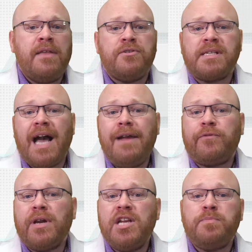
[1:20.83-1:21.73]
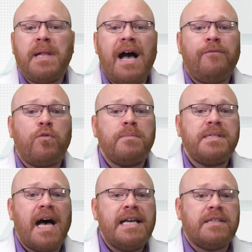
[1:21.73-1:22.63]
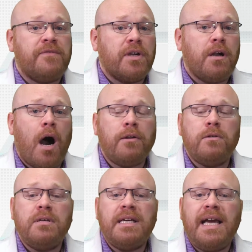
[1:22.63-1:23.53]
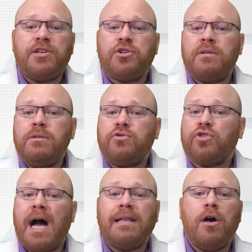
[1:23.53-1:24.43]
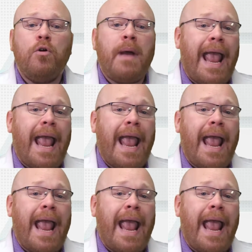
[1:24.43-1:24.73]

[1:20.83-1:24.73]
There's a guide for each platform size of the conical connection, trilobe,